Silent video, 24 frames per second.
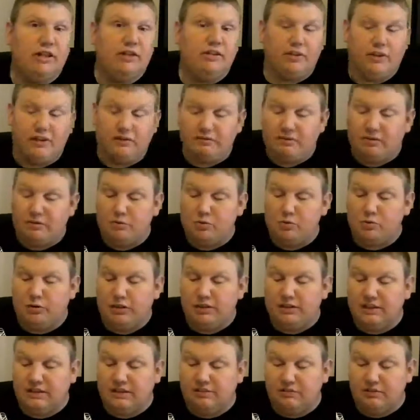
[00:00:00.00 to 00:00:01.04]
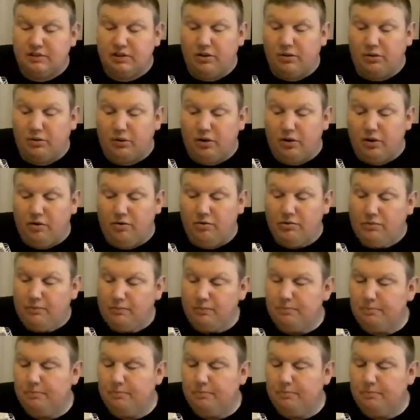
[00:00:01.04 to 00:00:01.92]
they're giving up 27 on the road.